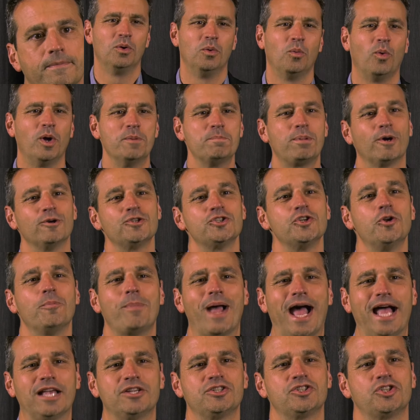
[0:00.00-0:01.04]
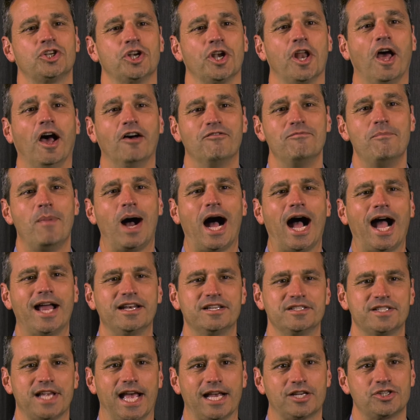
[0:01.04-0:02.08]
One personal passion of mine
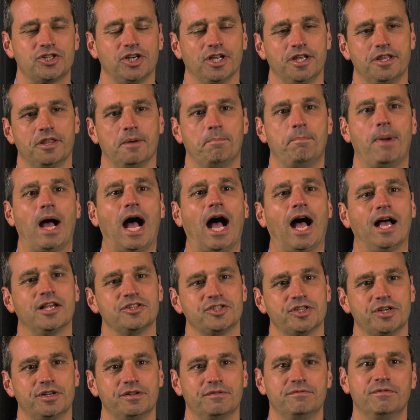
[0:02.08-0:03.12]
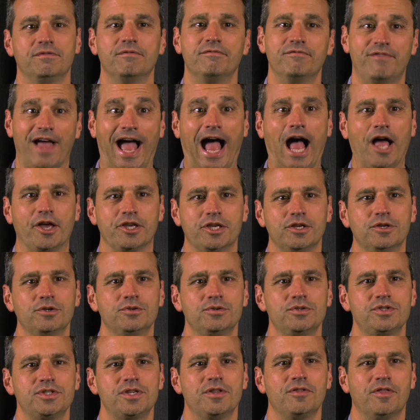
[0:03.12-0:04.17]
is actually the positive
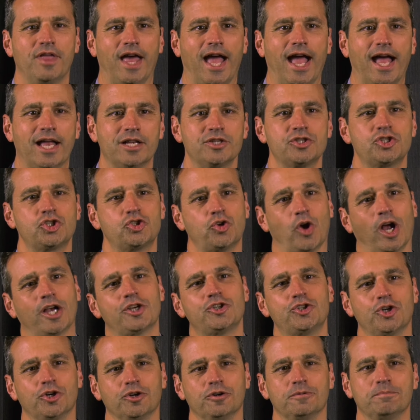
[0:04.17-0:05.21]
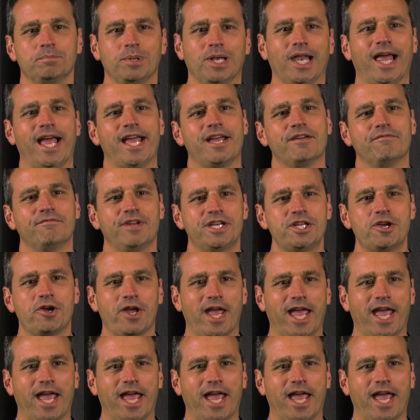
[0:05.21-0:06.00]
values that structured play of video